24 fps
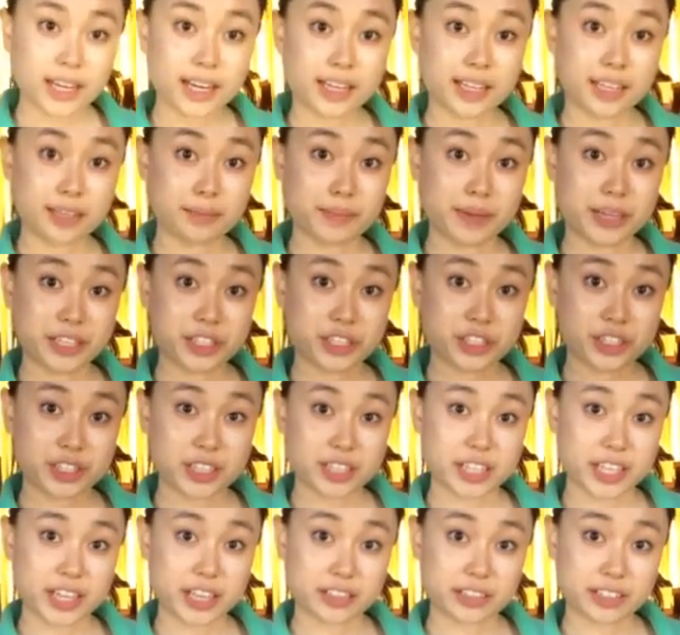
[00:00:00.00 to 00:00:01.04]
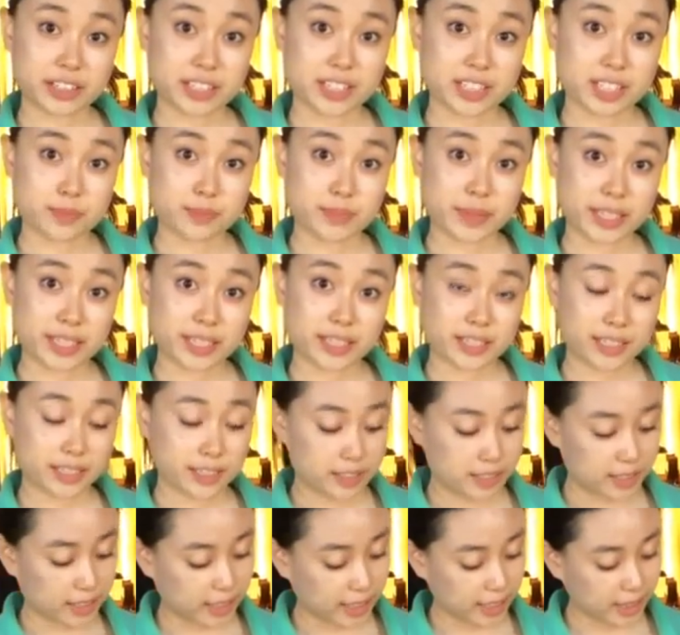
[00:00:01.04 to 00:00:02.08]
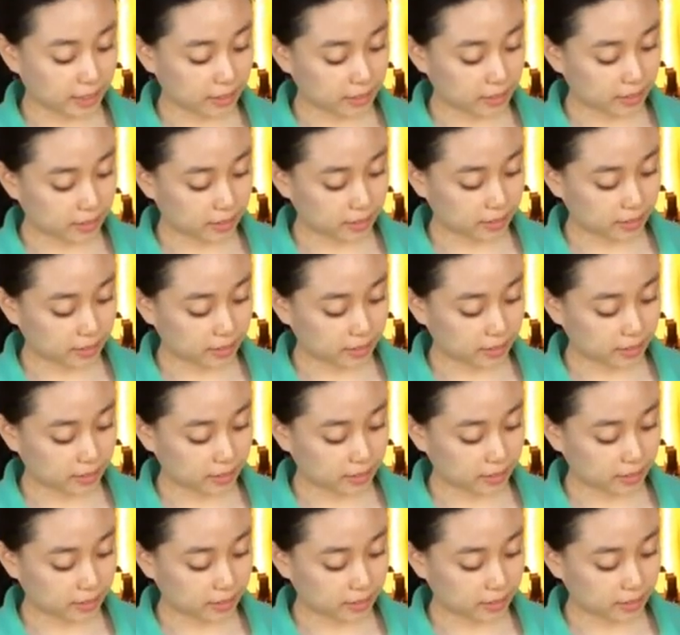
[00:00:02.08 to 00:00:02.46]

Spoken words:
And then make sure the nail can spin easily.